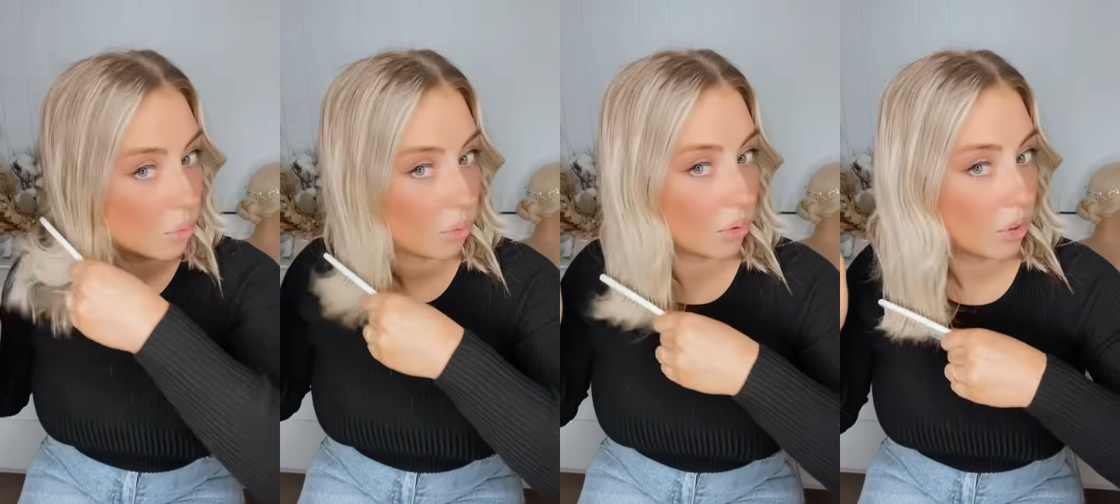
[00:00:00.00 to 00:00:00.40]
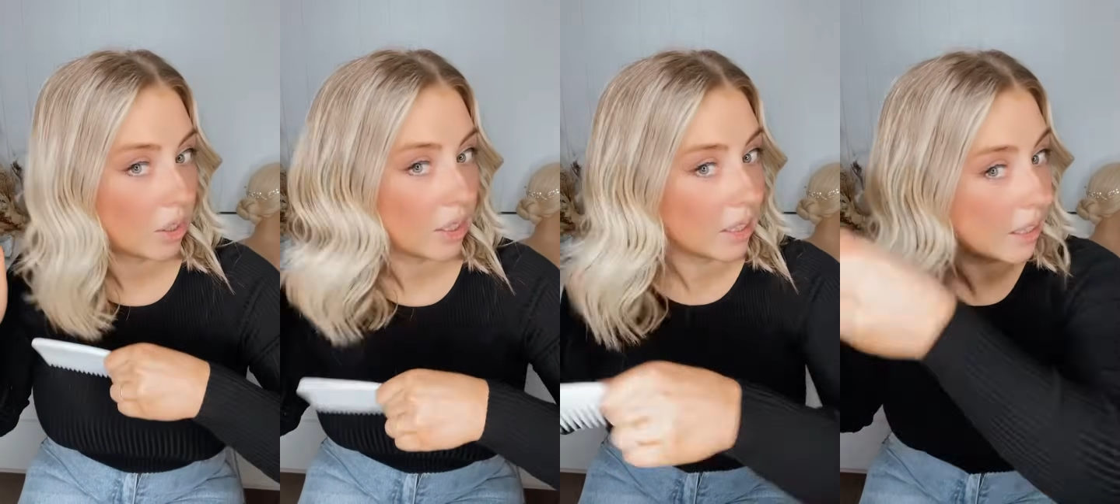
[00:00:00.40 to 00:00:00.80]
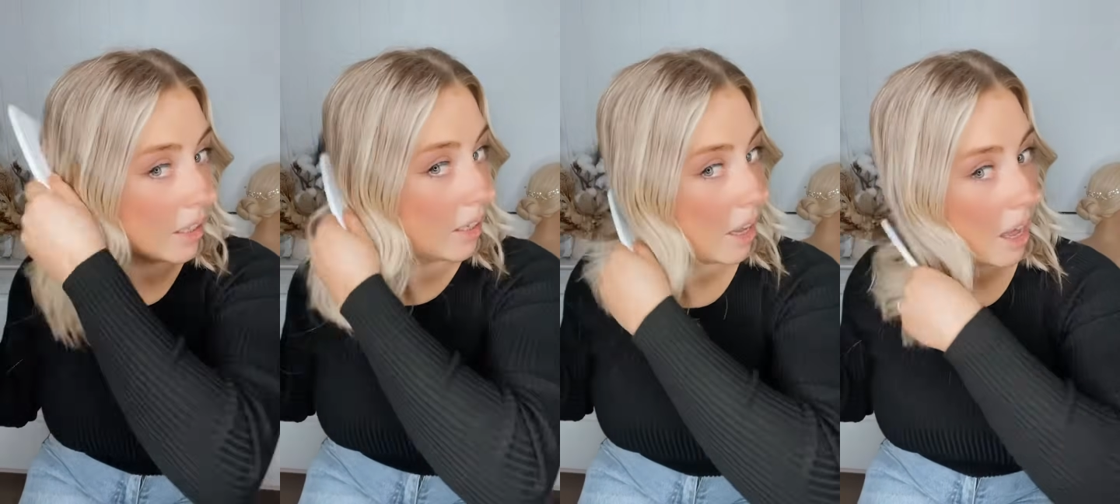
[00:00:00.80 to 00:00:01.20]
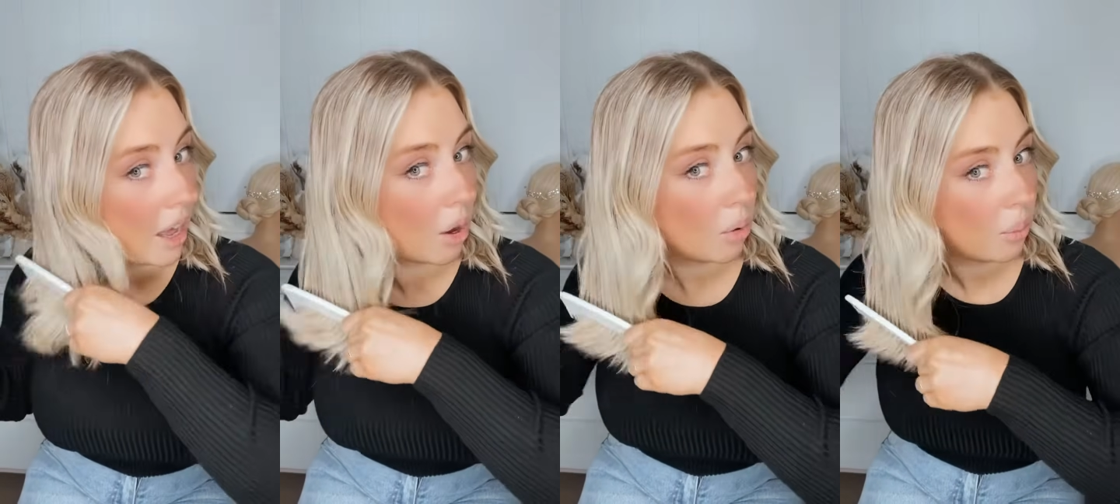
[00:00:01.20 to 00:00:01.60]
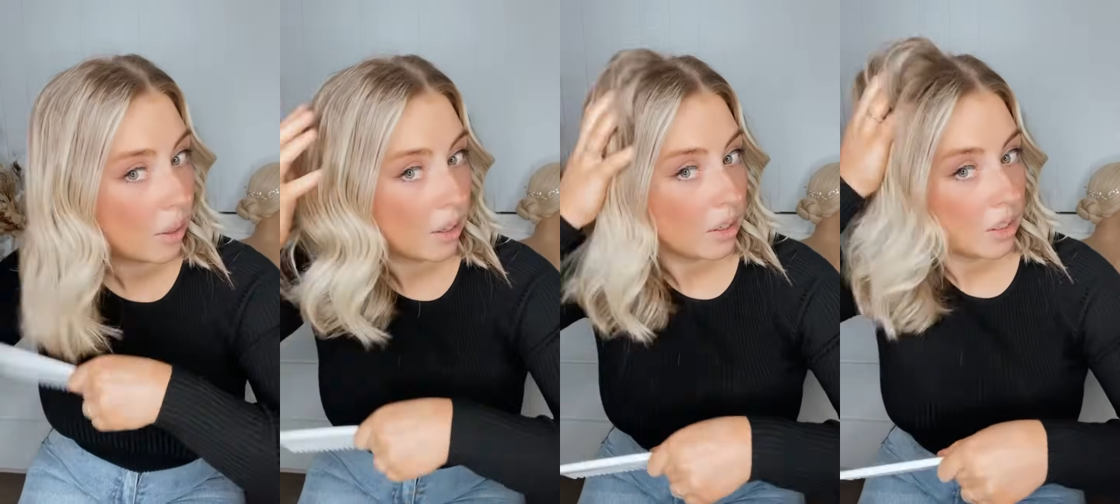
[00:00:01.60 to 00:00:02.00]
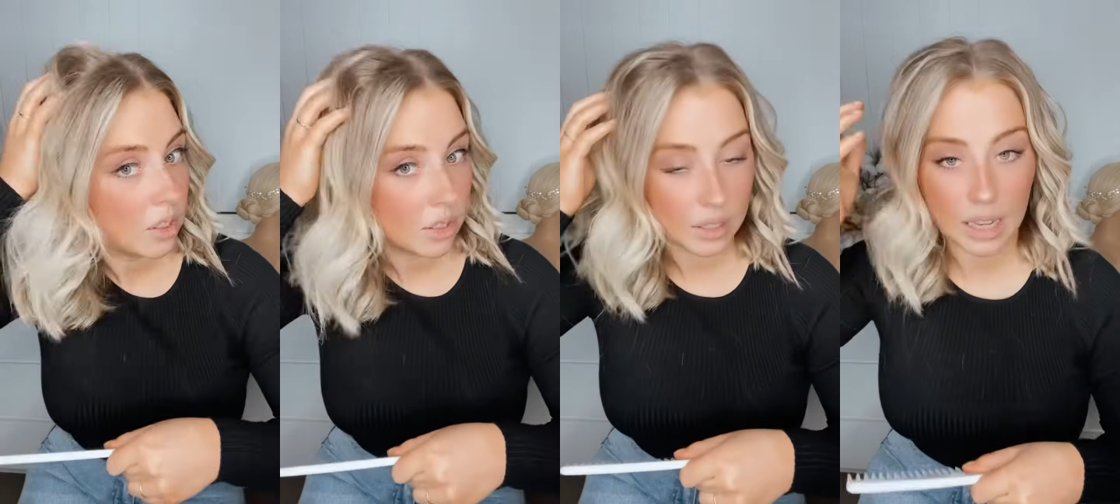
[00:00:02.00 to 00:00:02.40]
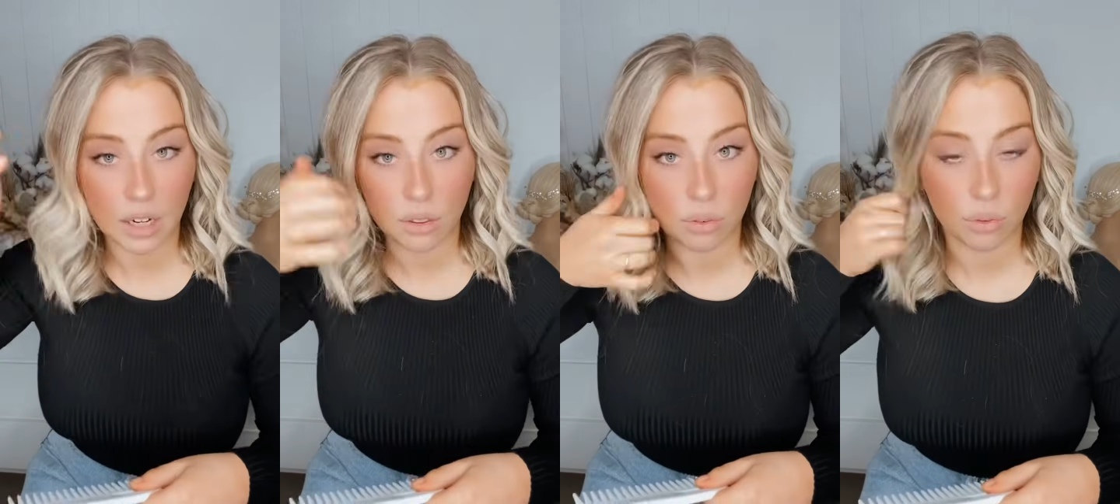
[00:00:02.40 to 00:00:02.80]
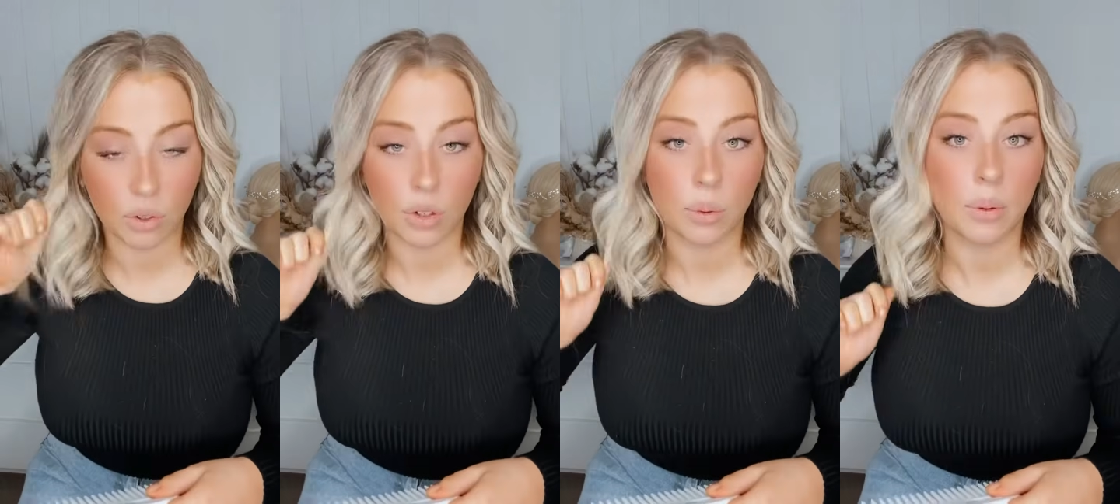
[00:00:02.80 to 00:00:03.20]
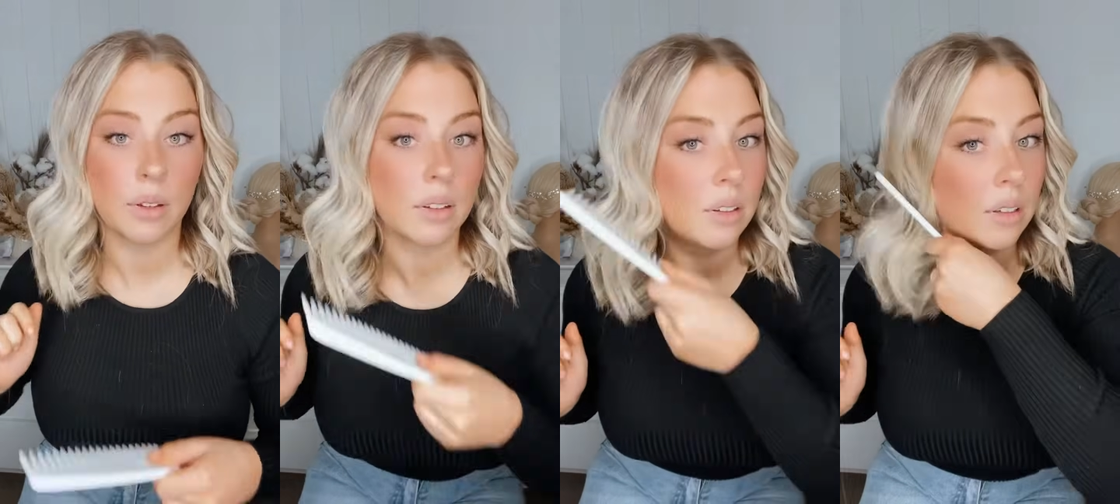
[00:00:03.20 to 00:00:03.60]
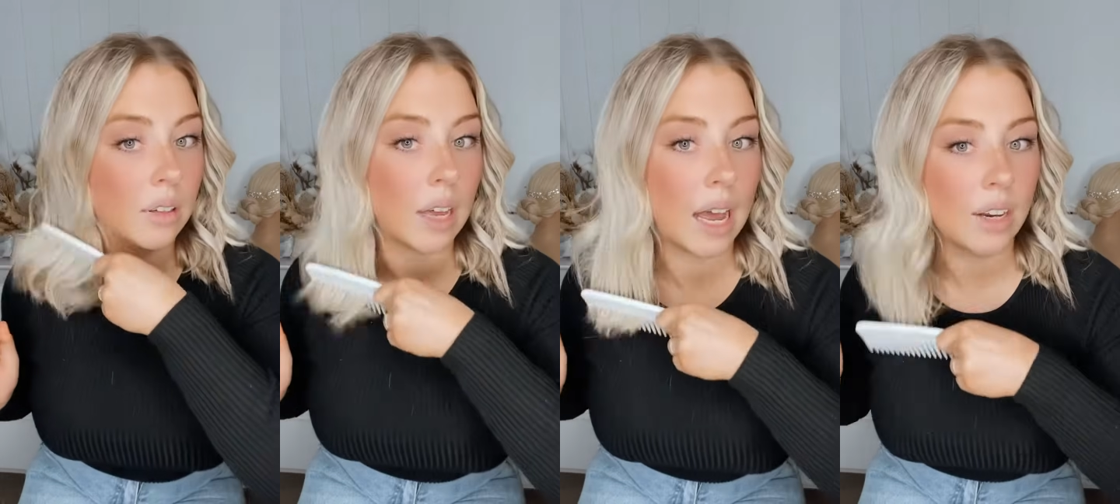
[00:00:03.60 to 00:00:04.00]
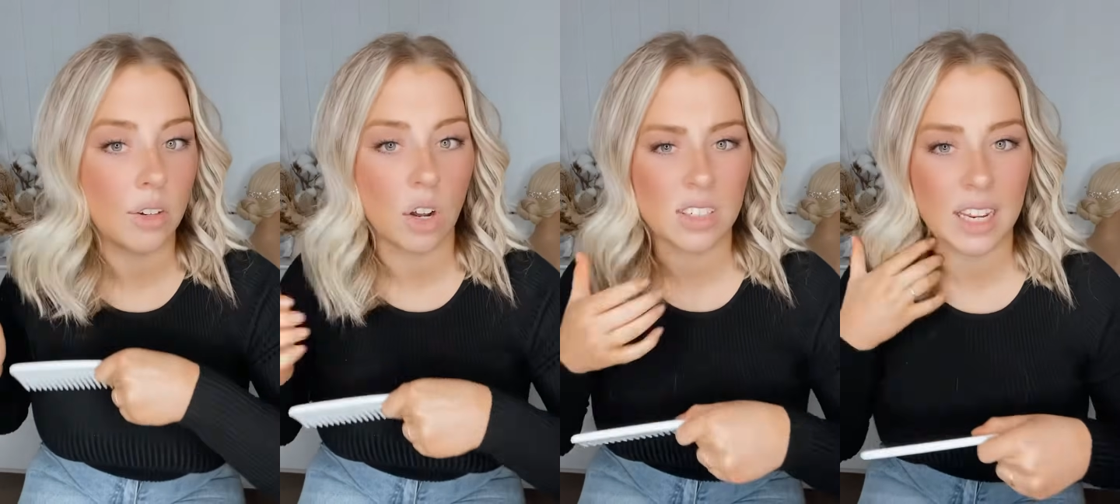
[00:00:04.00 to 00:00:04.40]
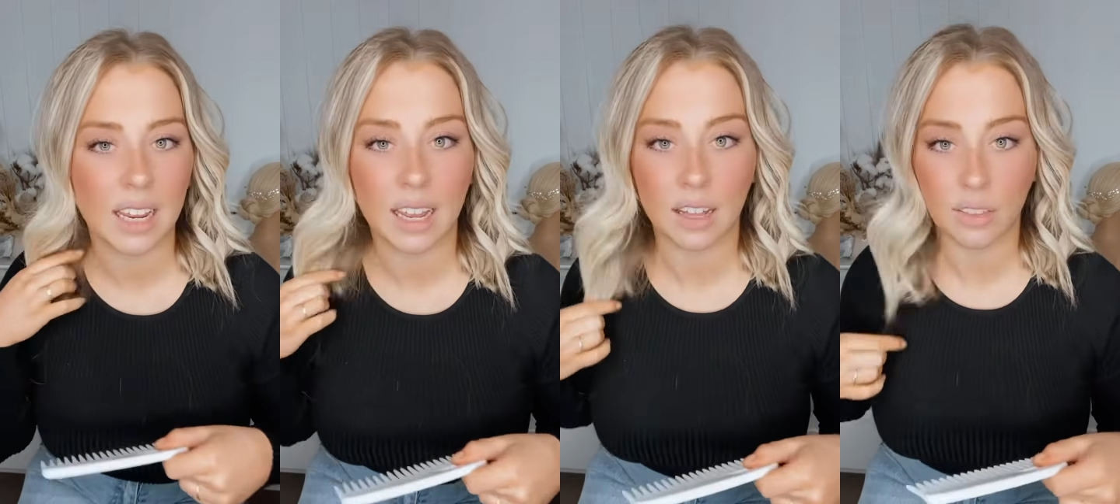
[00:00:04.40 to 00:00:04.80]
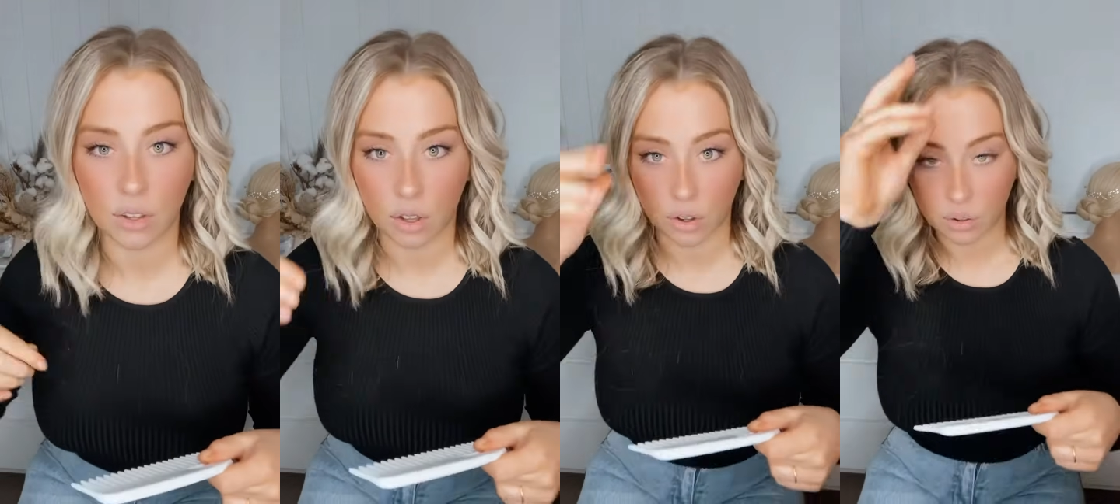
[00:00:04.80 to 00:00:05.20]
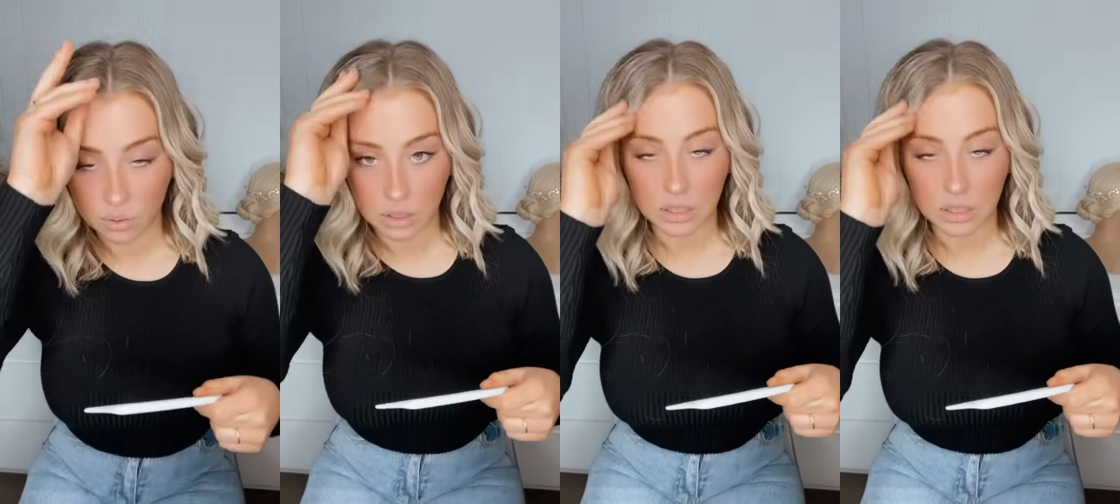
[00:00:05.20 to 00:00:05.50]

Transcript: really help get it through and not take out the curl.